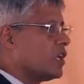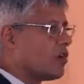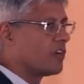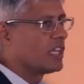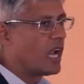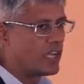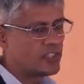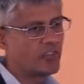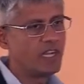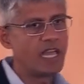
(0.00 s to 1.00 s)
over the
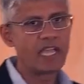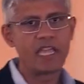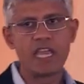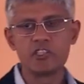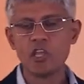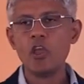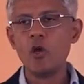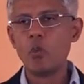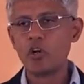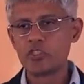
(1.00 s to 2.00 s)
last three decades
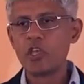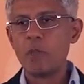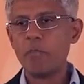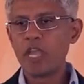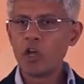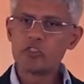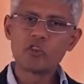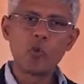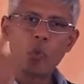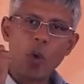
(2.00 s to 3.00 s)
was because
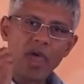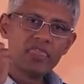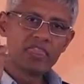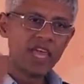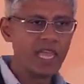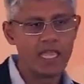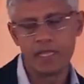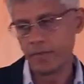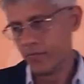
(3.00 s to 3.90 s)
of one thing,